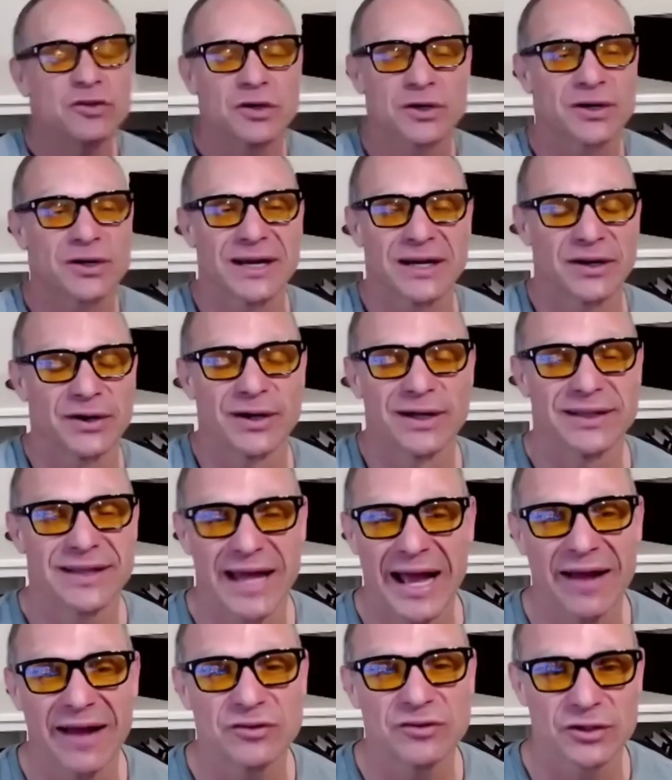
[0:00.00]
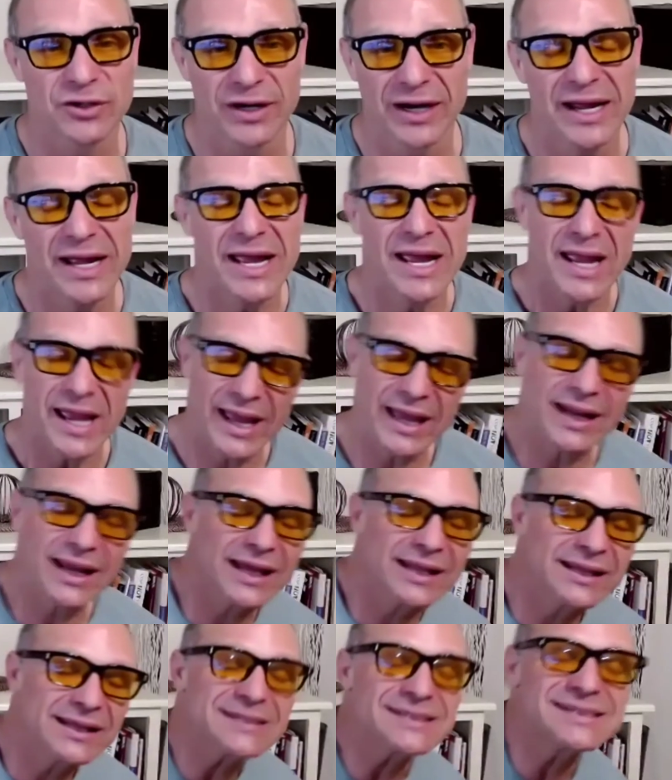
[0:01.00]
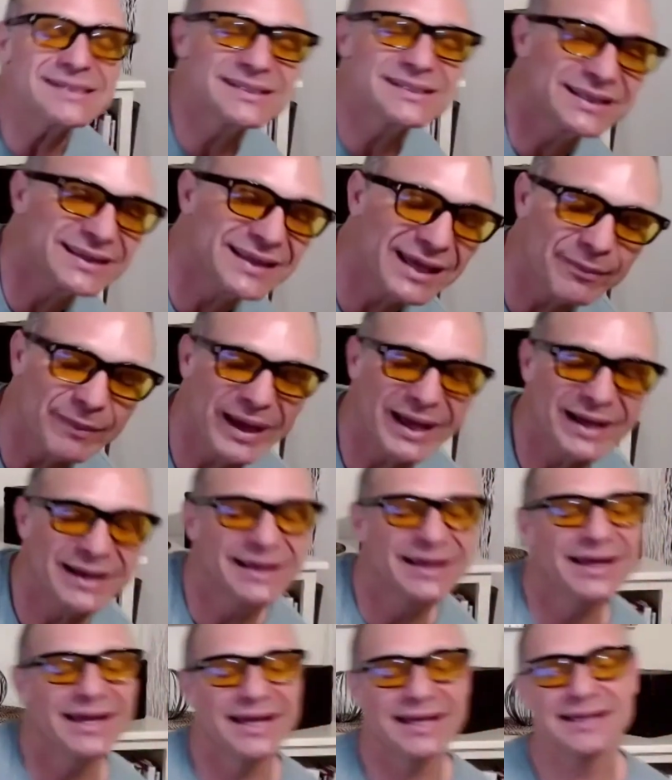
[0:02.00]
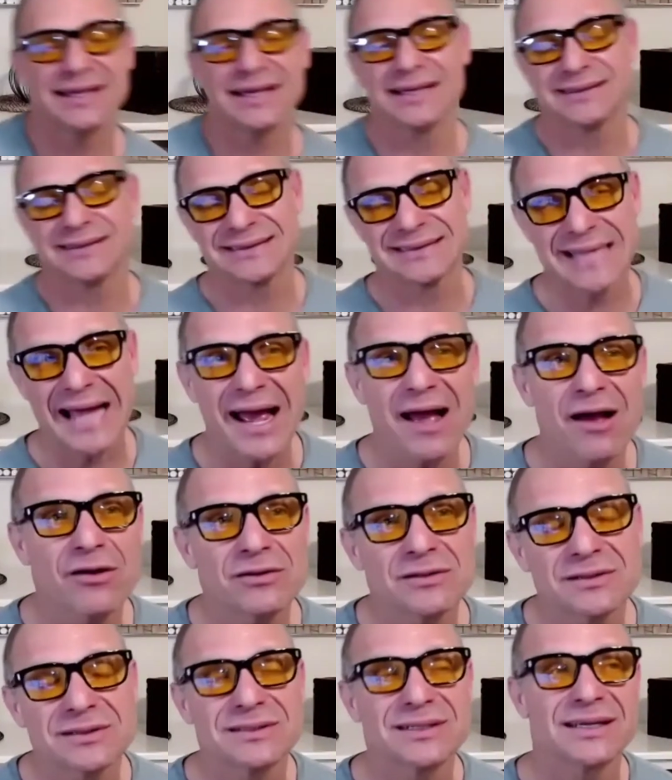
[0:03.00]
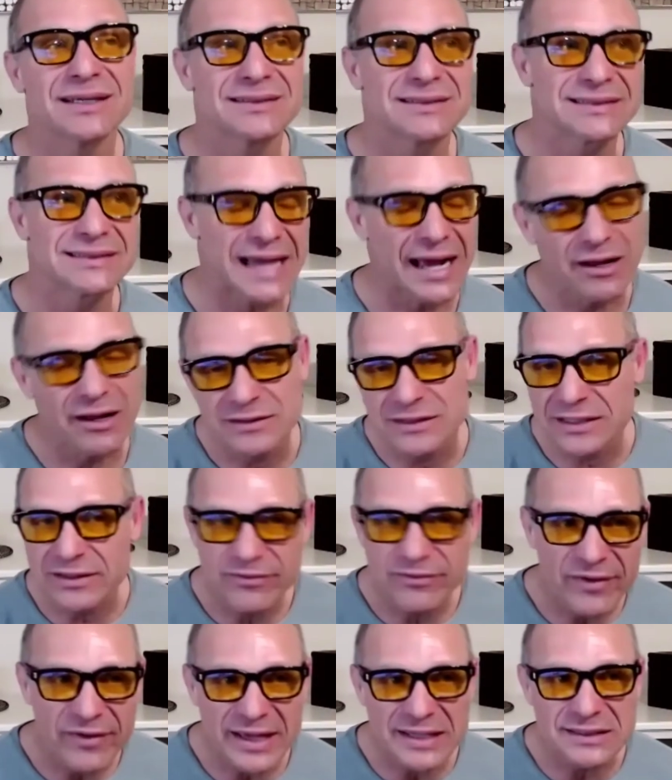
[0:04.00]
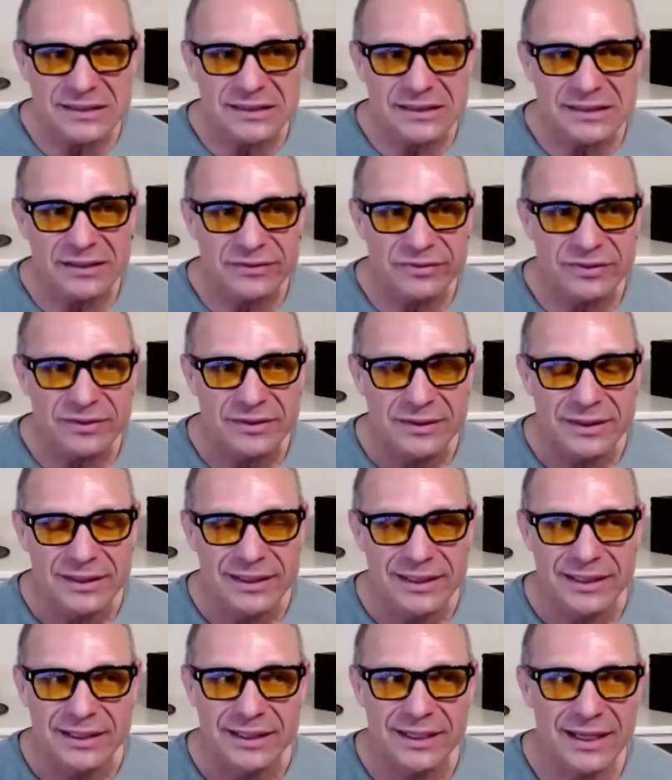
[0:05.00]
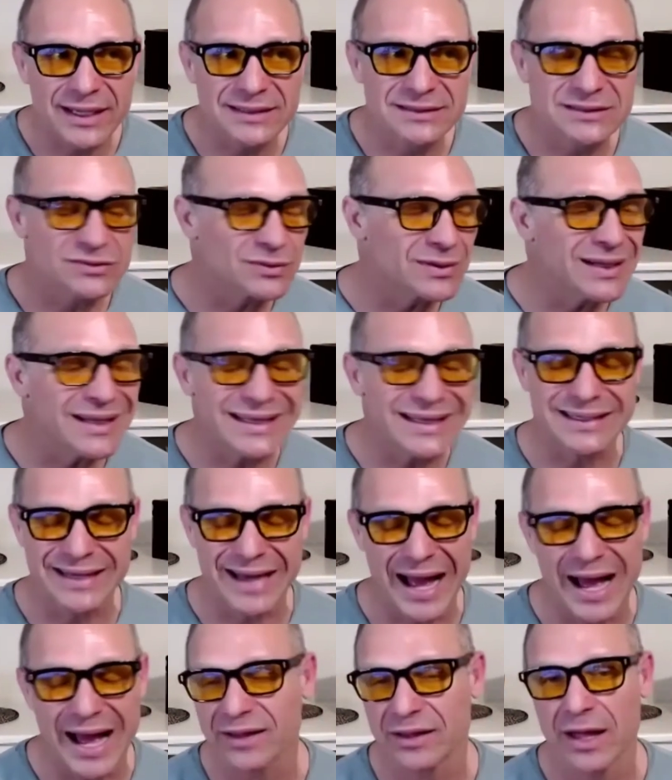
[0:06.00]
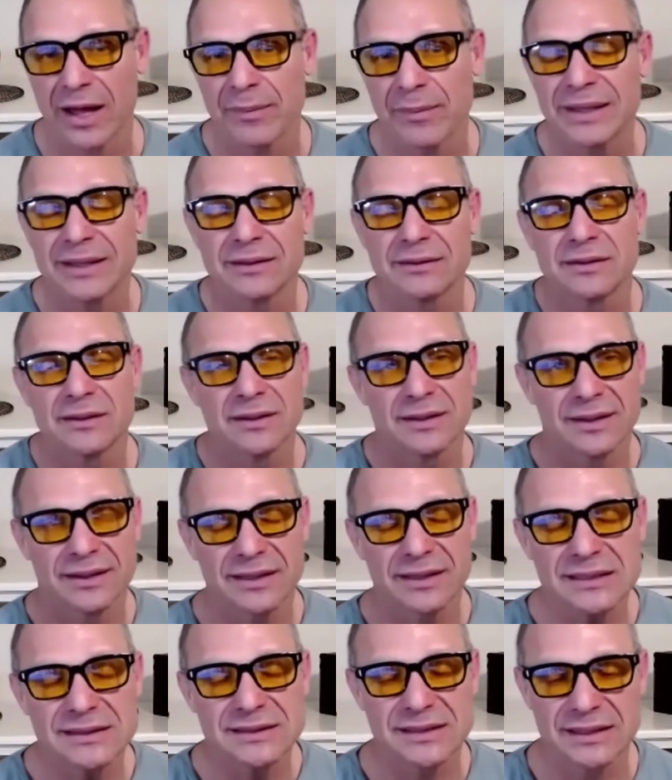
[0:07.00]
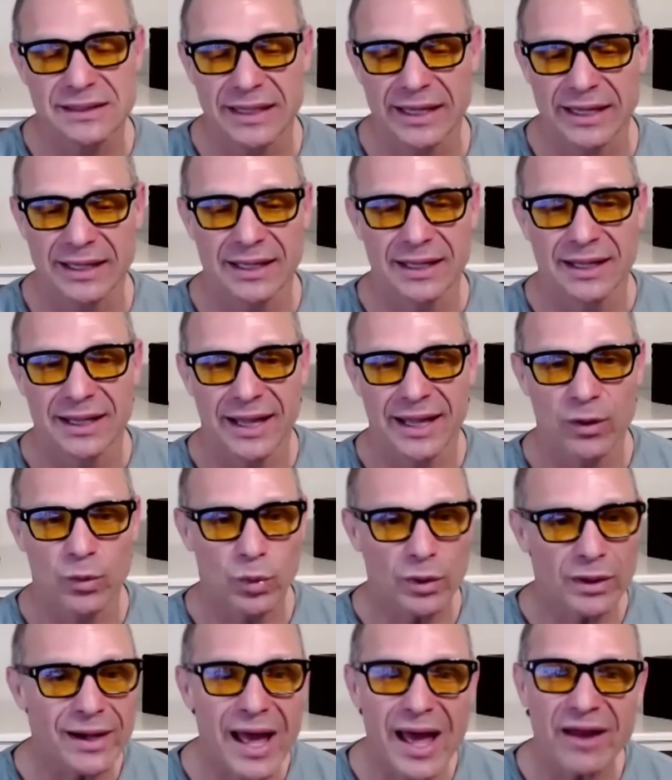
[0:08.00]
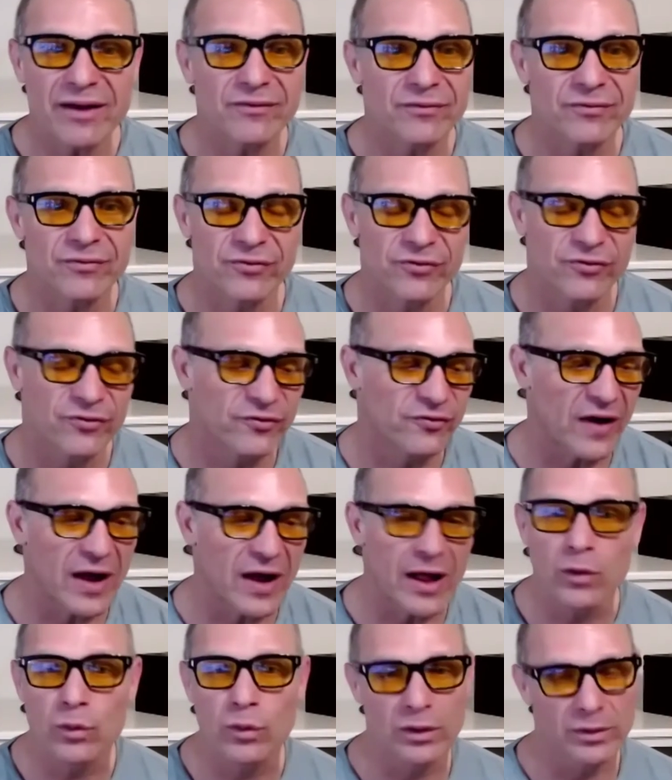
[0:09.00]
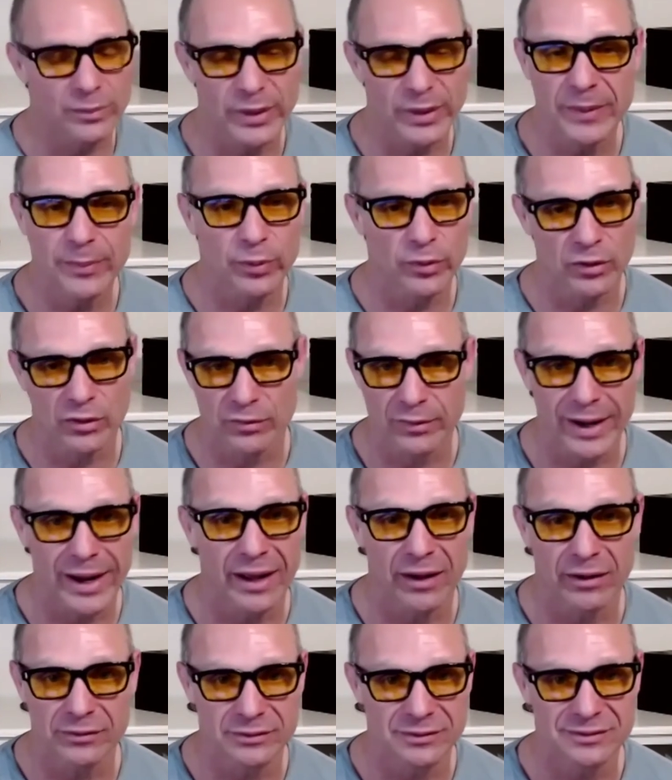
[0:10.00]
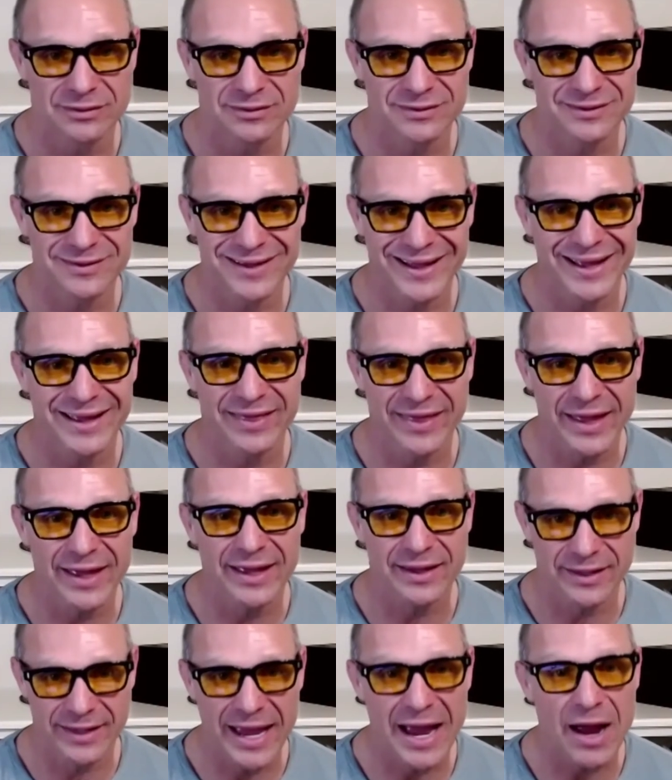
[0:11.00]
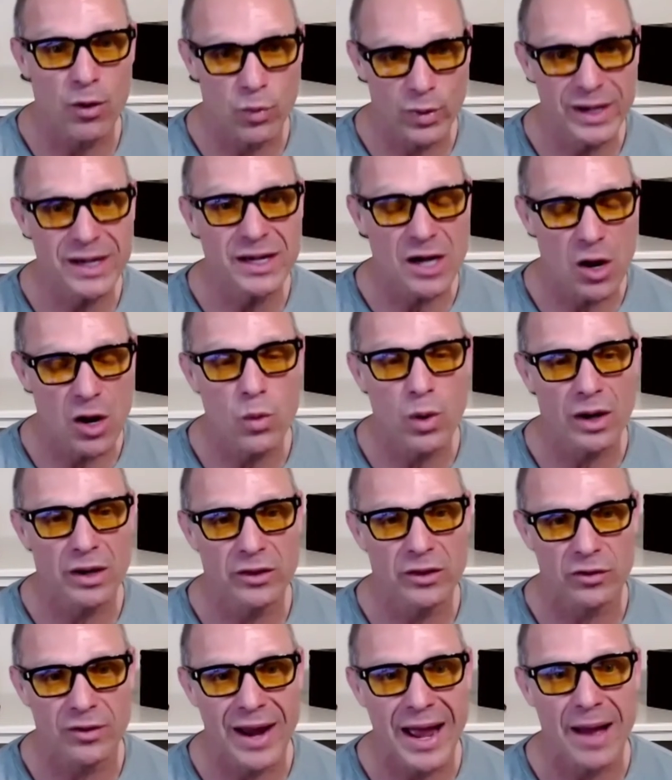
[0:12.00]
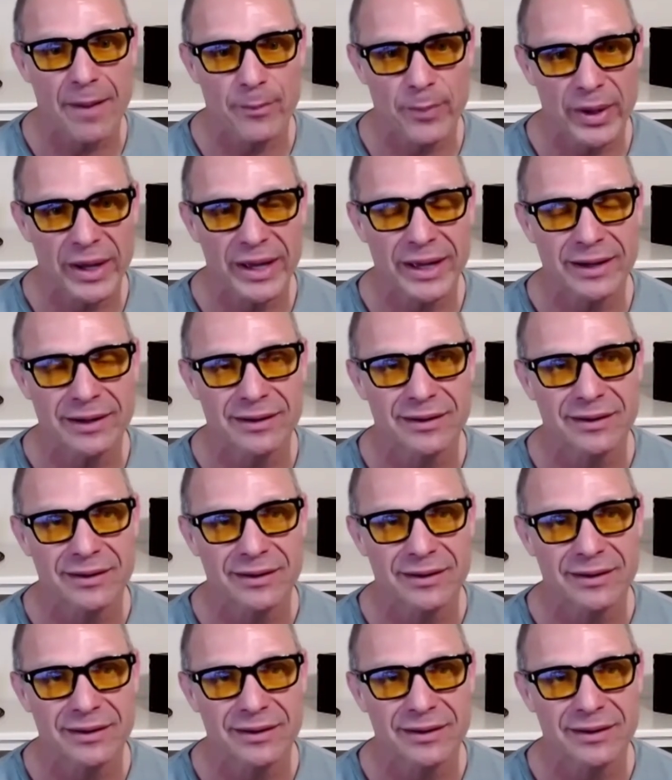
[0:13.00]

agree to it. They have to agree. Okay. And, and this is the thing, man. It, it sounds it sounds invasive. It's really not. I mean, this is the thing. Like we're not following people around. Like they, yeah, we know where they're at, but